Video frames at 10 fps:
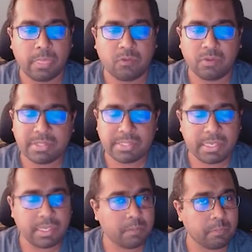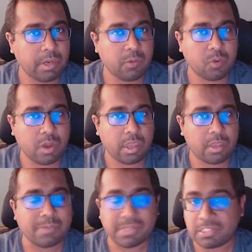We'll see in a bit why
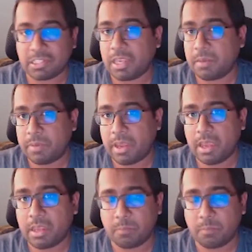messaging API